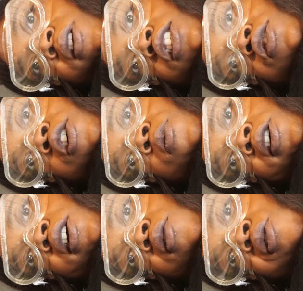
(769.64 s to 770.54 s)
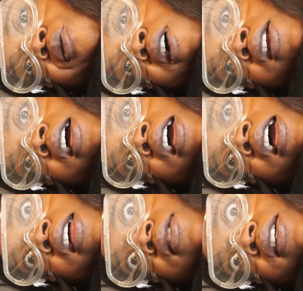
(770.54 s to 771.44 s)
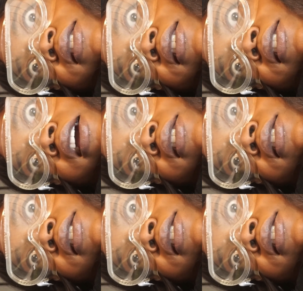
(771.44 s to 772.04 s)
I start working on the sink